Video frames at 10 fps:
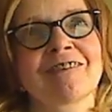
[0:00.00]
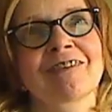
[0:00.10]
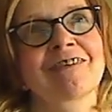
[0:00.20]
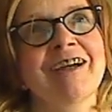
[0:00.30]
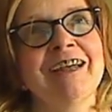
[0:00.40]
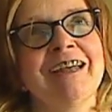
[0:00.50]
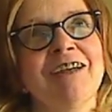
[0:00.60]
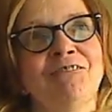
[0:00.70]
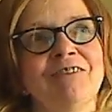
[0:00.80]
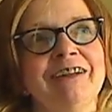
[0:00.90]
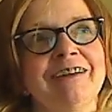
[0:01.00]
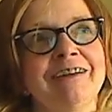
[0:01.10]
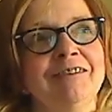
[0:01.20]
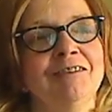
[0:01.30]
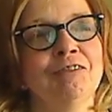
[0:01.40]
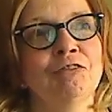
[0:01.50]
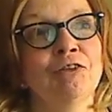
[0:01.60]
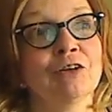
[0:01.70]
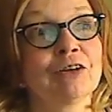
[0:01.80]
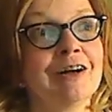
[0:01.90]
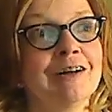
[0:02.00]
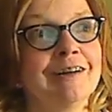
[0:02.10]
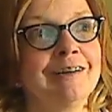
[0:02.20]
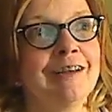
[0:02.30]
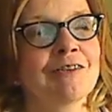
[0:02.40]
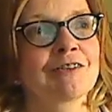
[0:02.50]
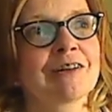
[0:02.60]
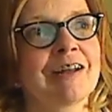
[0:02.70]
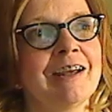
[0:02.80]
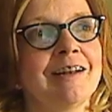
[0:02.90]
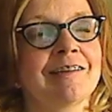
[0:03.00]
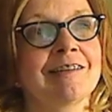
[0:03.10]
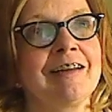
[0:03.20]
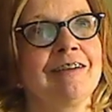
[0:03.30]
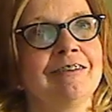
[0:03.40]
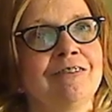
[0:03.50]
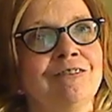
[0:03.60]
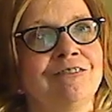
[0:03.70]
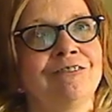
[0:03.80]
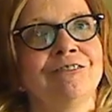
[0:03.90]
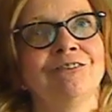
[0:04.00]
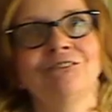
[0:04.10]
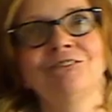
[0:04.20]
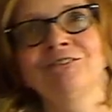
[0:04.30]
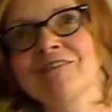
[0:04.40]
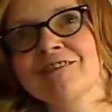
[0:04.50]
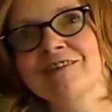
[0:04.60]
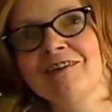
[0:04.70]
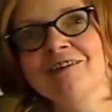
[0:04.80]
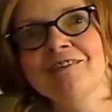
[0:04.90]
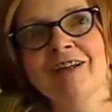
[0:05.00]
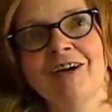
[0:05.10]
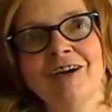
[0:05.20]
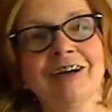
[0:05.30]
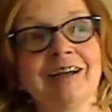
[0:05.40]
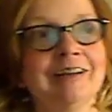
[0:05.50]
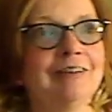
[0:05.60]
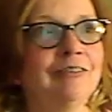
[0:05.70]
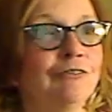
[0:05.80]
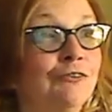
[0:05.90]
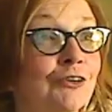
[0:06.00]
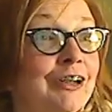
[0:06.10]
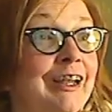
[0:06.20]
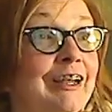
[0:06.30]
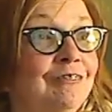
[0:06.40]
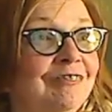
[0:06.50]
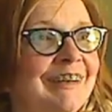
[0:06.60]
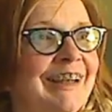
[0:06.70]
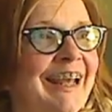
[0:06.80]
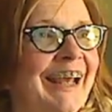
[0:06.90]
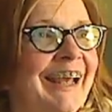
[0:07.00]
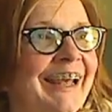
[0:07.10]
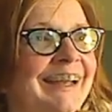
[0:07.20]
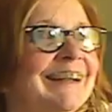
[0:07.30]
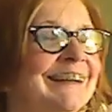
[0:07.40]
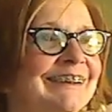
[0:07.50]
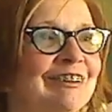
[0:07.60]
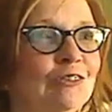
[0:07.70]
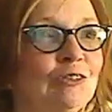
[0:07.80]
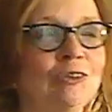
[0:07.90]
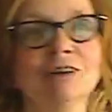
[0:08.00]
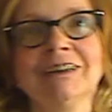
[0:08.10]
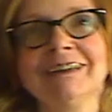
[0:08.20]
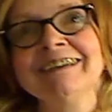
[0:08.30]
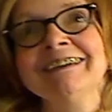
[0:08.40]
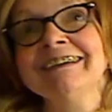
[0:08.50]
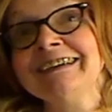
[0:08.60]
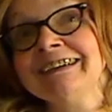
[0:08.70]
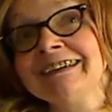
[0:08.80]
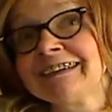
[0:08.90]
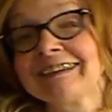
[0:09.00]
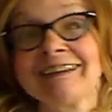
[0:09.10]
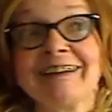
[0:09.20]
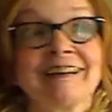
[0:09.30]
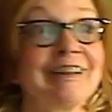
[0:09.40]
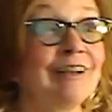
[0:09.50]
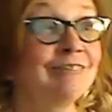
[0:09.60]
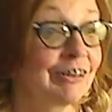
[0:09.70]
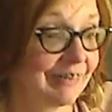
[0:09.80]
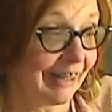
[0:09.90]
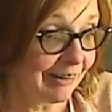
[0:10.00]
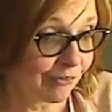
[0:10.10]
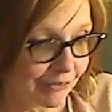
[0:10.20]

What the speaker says: 3 deep and 4 long yesterday, and it's now 6 long and 4 deep today. Ooh. Number of dead's